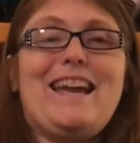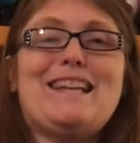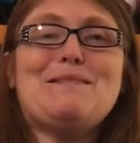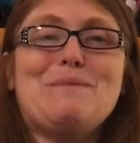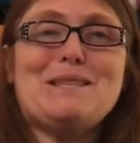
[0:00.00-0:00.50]

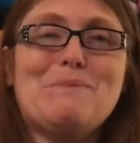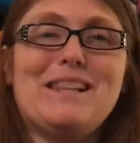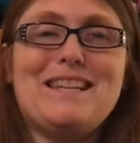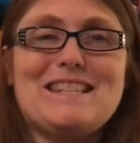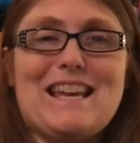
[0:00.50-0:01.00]
It's Miss
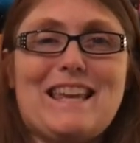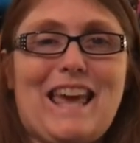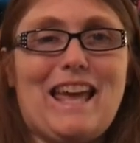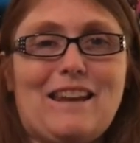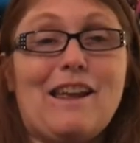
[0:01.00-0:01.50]
Melinda
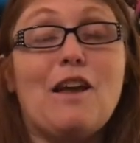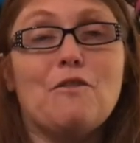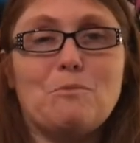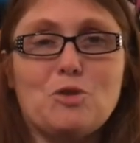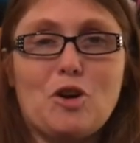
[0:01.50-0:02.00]
again
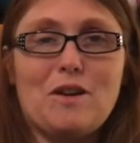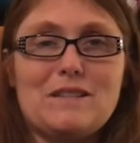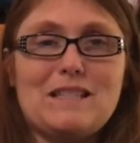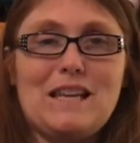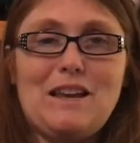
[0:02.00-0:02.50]
from
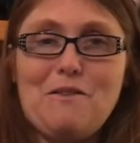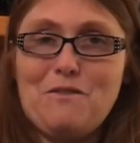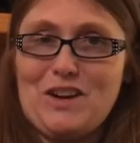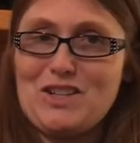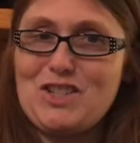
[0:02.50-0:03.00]
Charleston,
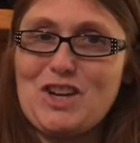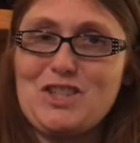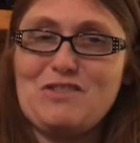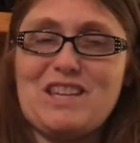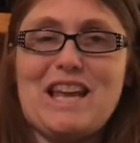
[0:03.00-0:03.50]
First Church
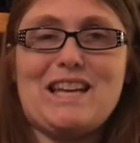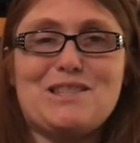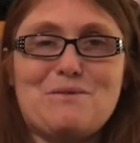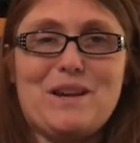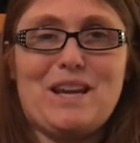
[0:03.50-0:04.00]
of the
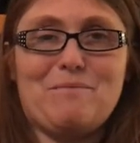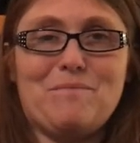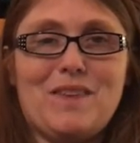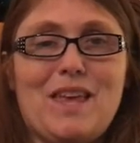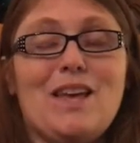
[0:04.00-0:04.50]
Nazarene.
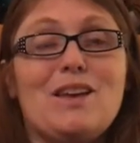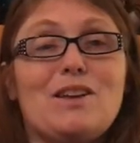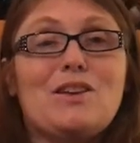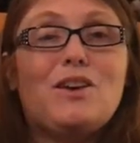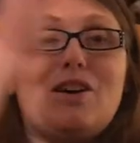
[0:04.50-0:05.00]

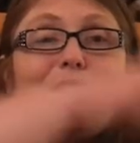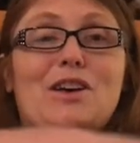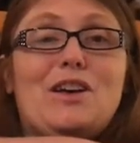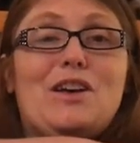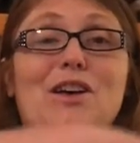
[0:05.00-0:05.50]

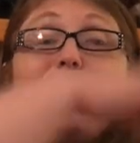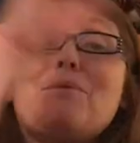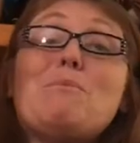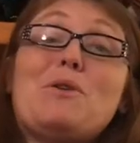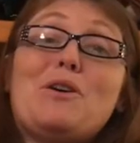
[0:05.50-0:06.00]

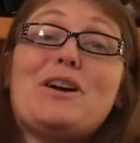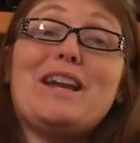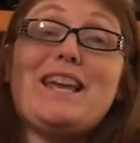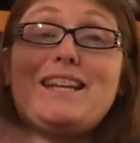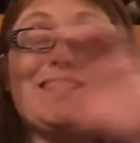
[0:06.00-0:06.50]
Good
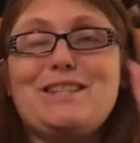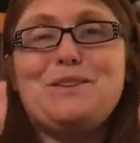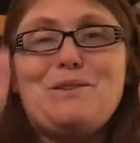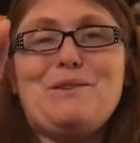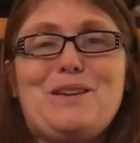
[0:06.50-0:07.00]
morning to
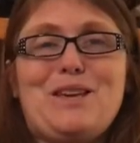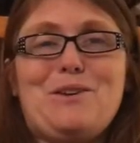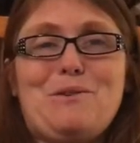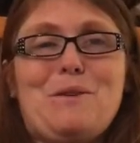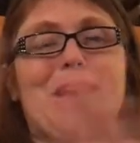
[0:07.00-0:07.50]

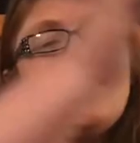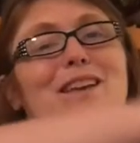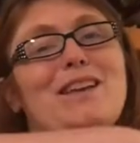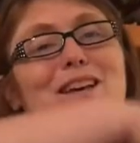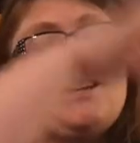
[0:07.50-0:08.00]
you.
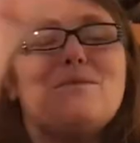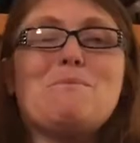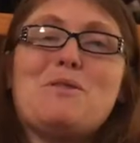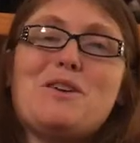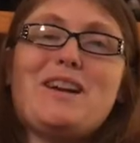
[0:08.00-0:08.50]
Good
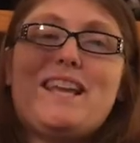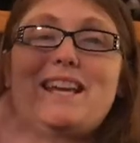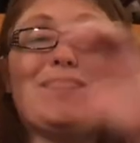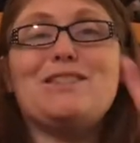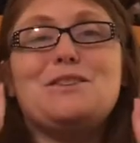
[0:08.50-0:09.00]

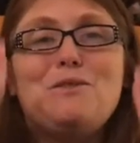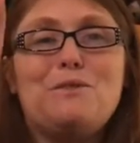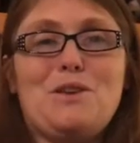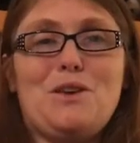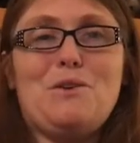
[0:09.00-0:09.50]
morning to
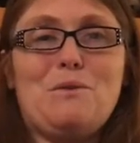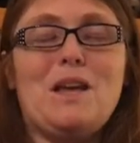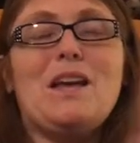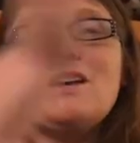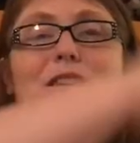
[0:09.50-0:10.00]
you.
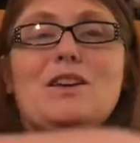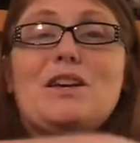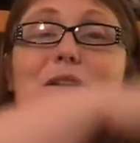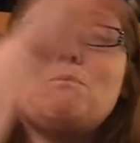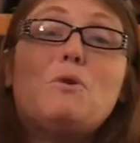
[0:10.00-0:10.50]

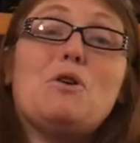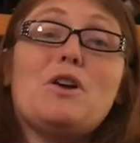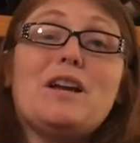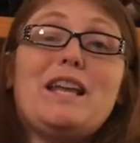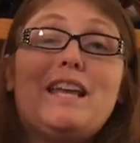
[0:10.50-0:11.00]
Good
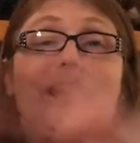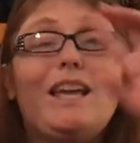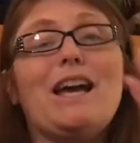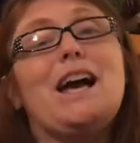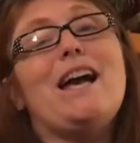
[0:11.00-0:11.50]
morning,
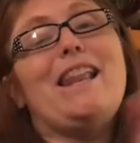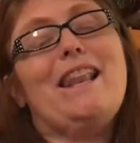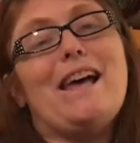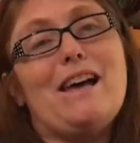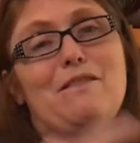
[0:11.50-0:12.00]
I
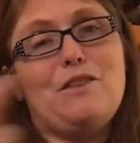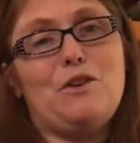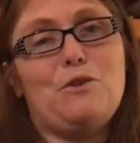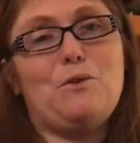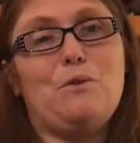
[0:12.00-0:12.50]
love
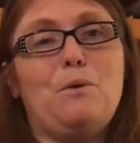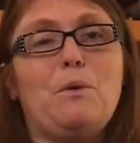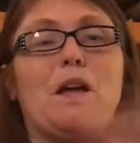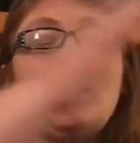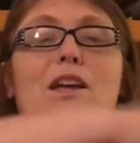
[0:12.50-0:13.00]
you.
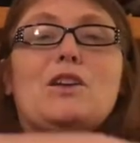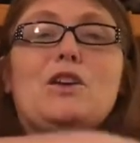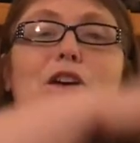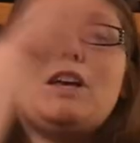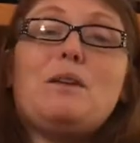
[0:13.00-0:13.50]
Good
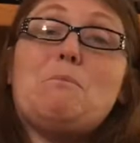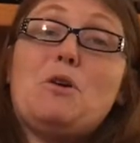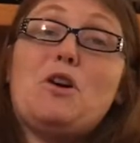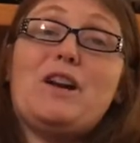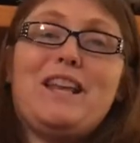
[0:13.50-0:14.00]

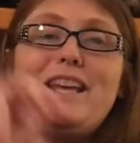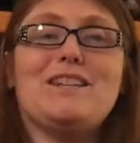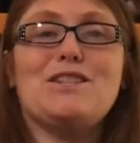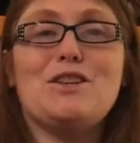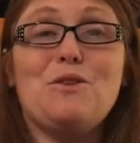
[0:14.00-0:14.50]
morning
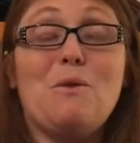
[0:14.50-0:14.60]
to